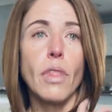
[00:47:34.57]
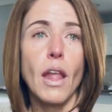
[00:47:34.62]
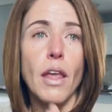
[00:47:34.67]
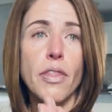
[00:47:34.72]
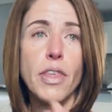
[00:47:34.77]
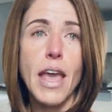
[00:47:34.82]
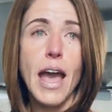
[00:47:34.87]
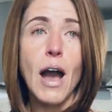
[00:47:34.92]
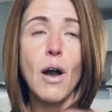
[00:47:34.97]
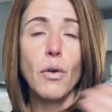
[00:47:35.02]

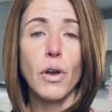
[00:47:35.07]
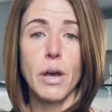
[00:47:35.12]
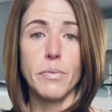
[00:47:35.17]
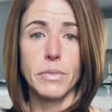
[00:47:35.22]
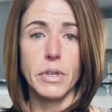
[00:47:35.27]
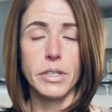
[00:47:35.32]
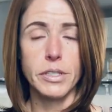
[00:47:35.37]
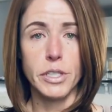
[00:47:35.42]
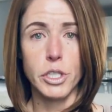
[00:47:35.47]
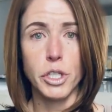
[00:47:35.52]
the outcome to
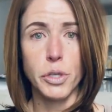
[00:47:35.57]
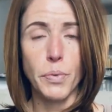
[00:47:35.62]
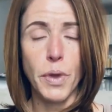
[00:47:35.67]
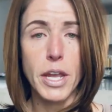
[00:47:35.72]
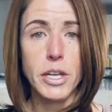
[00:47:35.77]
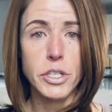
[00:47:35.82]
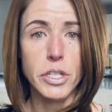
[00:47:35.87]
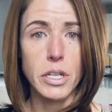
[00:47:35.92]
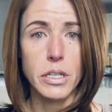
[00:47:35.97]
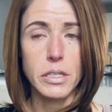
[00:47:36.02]
the
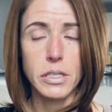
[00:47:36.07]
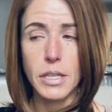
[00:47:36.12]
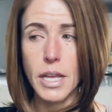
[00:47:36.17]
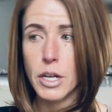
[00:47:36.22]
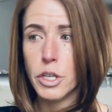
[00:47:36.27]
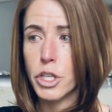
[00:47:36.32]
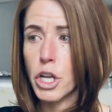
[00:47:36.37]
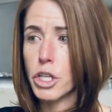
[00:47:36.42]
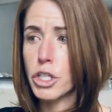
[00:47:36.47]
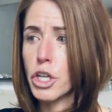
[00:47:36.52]
situations, they
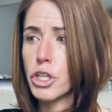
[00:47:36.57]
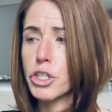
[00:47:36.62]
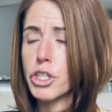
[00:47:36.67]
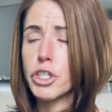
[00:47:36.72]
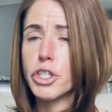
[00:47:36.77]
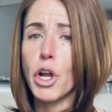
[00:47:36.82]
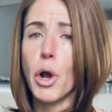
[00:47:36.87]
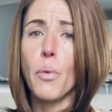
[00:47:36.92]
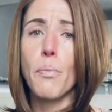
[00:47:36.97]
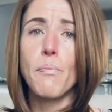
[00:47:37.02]
just
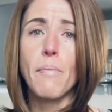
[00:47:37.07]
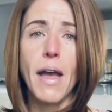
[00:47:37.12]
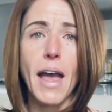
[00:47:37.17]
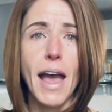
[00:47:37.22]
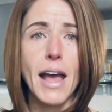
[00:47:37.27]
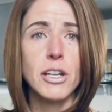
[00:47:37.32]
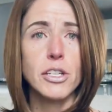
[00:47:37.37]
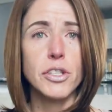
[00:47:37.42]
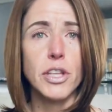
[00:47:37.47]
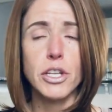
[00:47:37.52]
don't
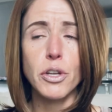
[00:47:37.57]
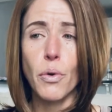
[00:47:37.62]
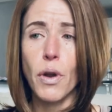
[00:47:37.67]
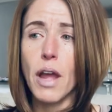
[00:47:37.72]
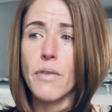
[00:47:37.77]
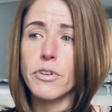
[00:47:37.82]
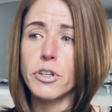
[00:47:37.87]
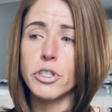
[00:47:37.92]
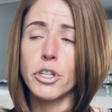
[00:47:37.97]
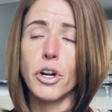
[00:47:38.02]
match. They don't
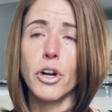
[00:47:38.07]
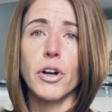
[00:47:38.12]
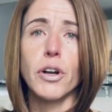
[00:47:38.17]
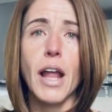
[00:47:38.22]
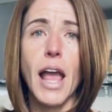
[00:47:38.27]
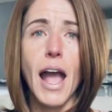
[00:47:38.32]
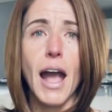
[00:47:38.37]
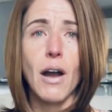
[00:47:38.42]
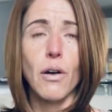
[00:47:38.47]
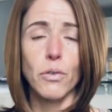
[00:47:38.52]
ever turn
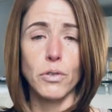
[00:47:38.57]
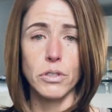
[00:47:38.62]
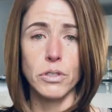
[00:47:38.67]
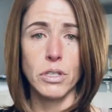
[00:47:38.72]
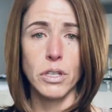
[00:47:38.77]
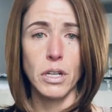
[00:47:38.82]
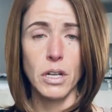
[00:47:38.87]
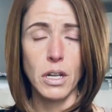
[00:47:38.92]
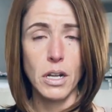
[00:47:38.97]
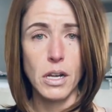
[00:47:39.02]
out
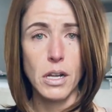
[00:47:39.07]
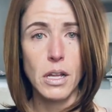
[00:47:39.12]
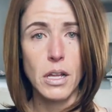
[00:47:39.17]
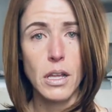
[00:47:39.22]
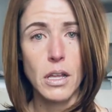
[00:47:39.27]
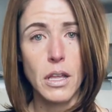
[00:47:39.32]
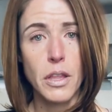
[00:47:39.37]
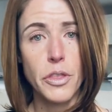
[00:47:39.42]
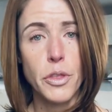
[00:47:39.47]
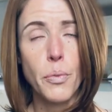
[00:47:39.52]

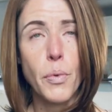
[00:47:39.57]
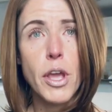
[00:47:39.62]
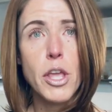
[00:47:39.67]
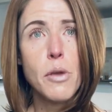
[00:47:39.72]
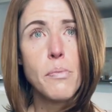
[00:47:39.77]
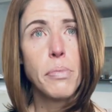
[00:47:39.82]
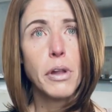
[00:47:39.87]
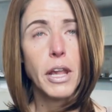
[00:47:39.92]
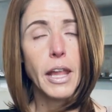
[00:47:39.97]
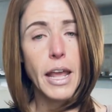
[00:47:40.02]
the way you
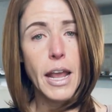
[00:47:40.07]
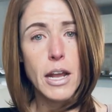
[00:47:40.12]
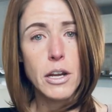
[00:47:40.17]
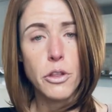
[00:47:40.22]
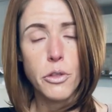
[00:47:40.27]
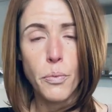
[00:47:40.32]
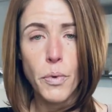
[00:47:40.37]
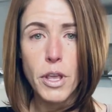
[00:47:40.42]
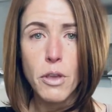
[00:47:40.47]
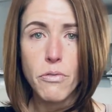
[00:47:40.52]
planned,
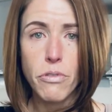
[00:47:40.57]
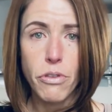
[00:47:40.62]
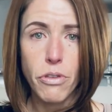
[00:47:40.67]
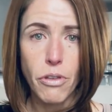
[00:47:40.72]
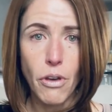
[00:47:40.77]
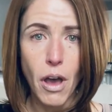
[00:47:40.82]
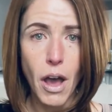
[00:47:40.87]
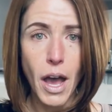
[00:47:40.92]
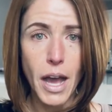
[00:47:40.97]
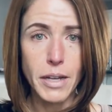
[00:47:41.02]
the way you
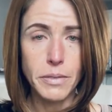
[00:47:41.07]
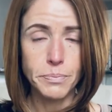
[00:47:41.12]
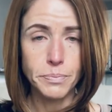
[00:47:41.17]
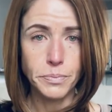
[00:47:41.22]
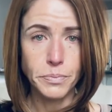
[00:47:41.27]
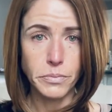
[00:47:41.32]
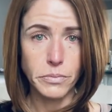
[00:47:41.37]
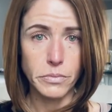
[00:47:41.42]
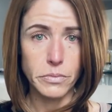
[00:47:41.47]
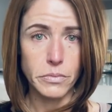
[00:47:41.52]
thought,
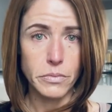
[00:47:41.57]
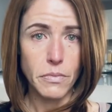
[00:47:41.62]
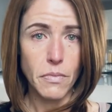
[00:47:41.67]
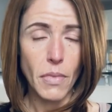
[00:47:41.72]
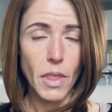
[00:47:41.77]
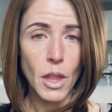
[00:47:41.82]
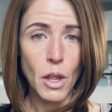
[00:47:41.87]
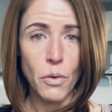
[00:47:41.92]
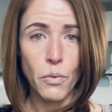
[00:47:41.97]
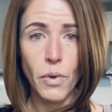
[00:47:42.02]

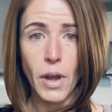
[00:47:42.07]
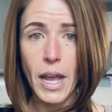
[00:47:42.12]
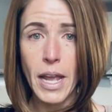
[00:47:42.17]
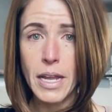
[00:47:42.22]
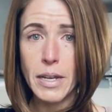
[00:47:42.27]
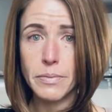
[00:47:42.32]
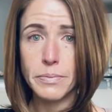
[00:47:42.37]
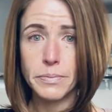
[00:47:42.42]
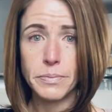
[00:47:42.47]
right?